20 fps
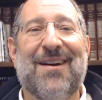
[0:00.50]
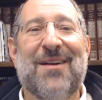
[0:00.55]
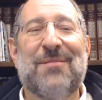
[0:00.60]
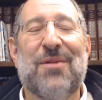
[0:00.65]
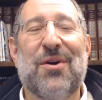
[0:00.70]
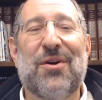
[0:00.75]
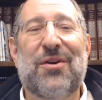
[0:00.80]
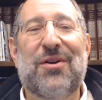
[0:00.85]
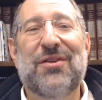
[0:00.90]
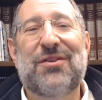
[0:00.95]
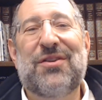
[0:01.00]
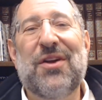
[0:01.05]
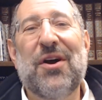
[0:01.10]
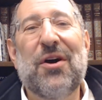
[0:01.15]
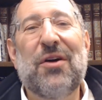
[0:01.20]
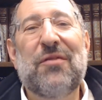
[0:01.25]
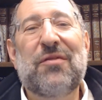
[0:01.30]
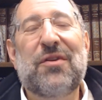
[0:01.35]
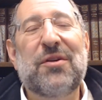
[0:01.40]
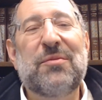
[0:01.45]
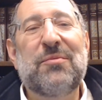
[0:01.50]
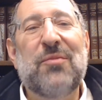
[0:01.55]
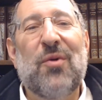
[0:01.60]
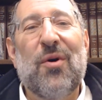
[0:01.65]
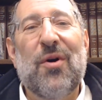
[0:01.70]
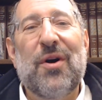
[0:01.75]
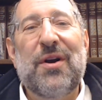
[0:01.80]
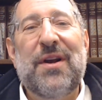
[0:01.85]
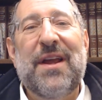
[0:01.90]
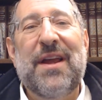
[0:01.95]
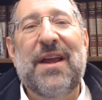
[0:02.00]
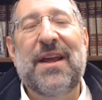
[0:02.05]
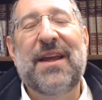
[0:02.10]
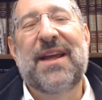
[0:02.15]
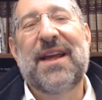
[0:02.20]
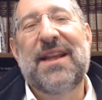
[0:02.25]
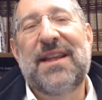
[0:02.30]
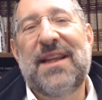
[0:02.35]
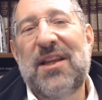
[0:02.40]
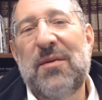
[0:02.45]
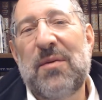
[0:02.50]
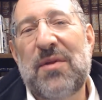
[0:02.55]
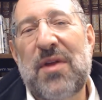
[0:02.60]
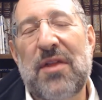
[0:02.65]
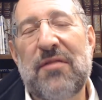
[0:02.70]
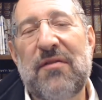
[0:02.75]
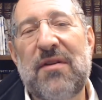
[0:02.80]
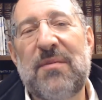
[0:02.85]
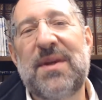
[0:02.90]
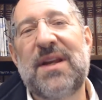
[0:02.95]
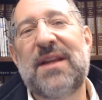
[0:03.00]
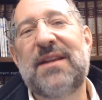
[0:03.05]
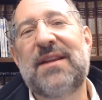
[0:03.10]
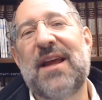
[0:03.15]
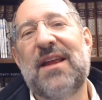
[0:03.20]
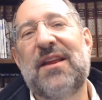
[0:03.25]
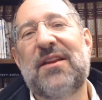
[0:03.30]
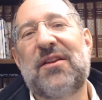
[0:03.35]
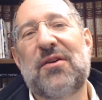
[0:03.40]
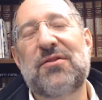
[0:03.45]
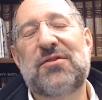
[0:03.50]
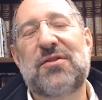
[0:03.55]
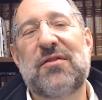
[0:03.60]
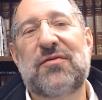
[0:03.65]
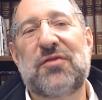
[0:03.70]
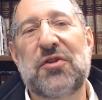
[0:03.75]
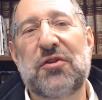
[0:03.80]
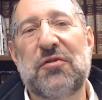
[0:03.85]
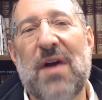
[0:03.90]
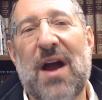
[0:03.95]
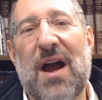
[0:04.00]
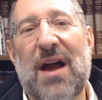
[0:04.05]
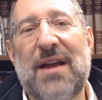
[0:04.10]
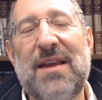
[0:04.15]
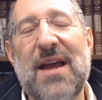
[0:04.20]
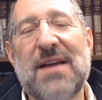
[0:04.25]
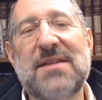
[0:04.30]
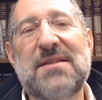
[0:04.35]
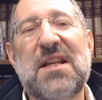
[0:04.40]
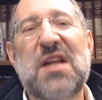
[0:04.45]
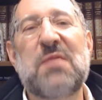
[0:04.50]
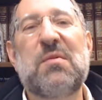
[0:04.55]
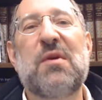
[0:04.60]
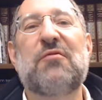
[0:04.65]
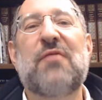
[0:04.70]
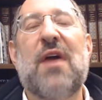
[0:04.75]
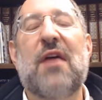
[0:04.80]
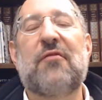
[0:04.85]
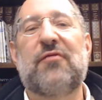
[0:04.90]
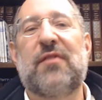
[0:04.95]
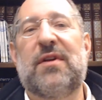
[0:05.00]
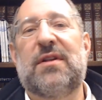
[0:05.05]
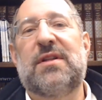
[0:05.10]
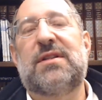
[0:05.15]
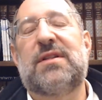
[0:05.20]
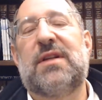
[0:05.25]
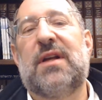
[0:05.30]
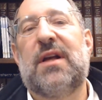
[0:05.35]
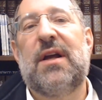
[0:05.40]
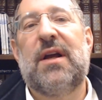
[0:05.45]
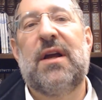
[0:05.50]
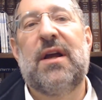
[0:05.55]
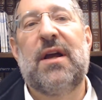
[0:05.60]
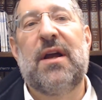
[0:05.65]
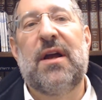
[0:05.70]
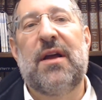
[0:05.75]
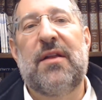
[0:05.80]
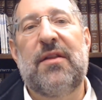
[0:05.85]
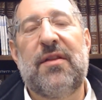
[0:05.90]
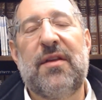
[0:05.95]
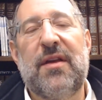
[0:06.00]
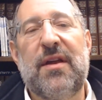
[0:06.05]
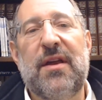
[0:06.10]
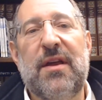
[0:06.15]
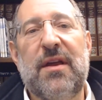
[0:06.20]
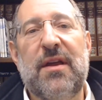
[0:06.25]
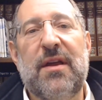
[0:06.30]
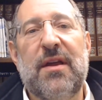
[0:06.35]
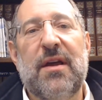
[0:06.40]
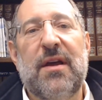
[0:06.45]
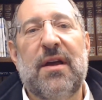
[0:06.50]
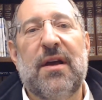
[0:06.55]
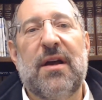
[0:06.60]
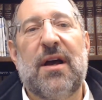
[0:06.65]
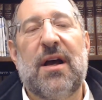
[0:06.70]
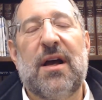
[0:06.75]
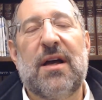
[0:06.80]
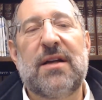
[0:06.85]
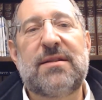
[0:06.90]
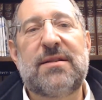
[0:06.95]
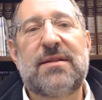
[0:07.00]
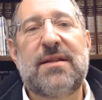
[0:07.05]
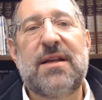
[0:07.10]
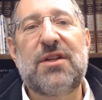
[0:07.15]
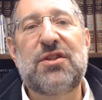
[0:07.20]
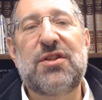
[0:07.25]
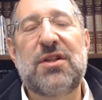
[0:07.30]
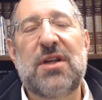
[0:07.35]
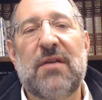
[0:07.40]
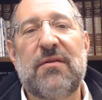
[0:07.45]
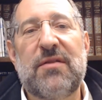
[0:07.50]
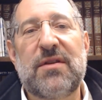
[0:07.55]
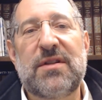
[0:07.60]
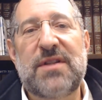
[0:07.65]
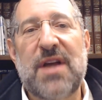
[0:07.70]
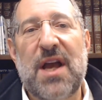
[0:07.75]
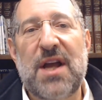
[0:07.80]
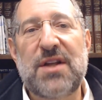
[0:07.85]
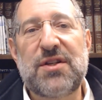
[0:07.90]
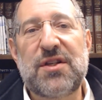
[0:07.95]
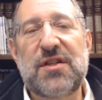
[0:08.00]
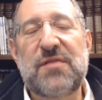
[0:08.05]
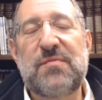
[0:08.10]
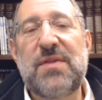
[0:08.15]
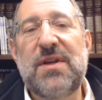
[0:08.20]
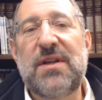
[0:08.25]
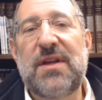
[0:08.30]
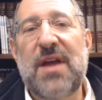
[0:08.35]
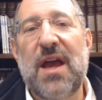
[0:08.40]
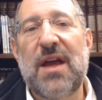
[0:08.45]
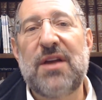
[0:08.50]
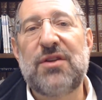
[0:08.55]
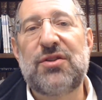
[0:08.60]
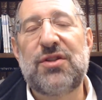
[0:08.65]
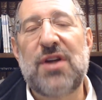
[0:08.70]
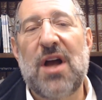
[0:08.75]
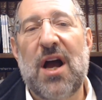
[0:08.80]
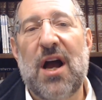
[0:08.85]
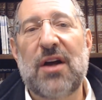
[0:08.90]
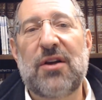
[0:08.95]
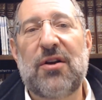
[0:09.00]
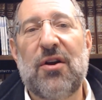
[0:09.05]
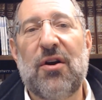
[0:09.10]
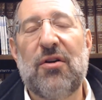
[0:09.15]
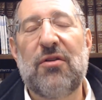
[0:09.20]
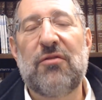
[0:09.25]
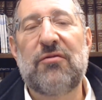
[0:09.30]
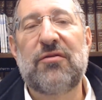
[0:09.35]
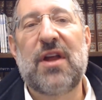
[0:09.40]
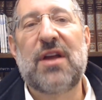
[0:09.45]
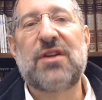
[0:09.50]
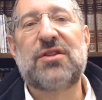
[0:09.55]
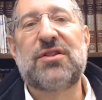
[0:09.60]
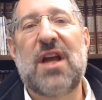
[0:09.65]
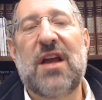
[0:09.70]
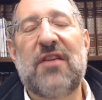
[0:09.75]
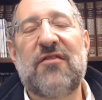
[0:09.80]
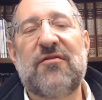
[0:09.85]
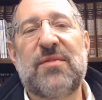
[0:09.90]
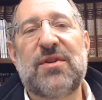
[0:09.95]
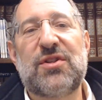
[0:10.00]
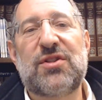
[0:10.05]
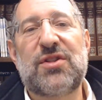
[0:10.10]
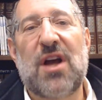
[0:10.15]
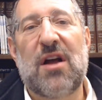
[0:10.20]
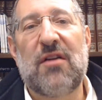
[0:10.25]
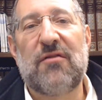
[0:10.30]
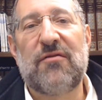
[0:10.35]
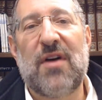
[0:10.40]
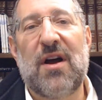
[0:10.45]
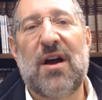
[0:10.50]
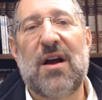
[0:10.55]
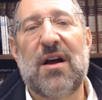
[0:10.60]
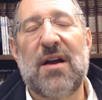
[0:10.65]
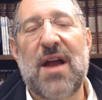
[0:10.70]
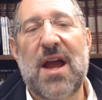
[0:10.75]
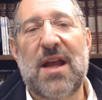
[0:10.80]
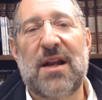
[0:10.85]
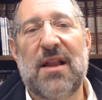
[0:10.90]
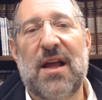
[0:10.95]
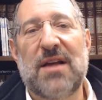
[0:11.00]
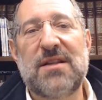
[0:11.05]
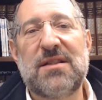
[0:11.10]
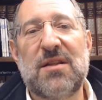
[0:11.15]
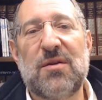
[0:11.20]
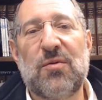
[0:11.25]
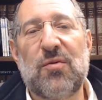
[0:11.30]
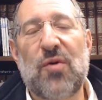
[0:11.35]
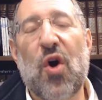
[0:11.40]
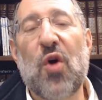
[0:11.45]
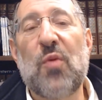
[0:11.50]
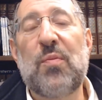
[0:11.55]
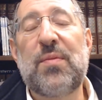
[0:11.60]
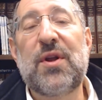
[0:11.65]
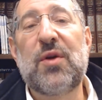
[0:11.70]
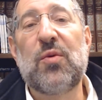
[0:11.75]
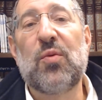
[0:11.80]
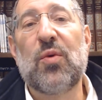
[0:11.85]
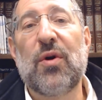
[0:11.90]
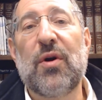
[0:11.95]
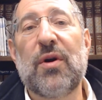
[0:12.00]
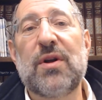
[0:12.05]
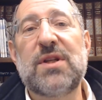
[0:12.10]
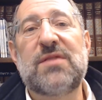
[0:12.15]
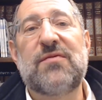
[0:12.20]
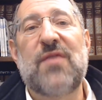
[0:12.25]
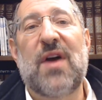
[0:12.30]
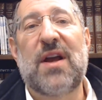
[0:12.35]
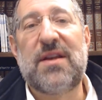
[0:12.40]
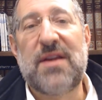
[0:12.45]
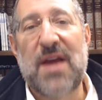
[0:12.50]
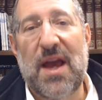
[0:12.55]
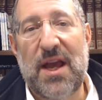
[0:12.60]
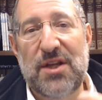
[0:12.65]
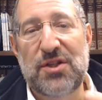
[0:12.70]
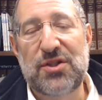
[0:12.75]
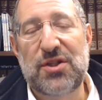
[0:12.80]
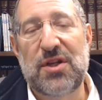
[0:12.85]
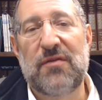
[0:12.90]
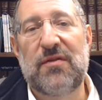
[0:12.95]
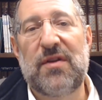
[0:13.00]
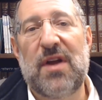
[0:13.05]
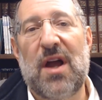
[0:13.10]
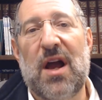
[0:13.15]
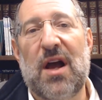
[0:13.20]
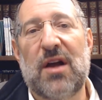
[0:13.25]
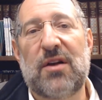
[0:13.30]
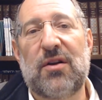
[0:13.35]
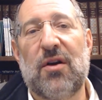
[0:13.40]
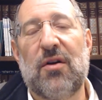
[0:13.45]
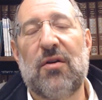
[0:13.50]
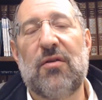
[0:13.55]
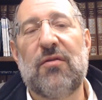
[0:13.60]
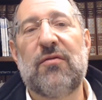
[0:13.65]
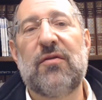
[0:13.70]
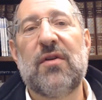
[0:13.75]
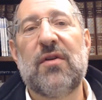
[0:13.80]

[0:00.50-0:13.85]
Boker Tov, good morning. Continue with our 3-minute daily dose of Torah. Yesterday we referenced the teaching of the sages, Bikesh Yaakov Leishev B'Shalva, analyzing the opening words, Vayeshev Yaakov,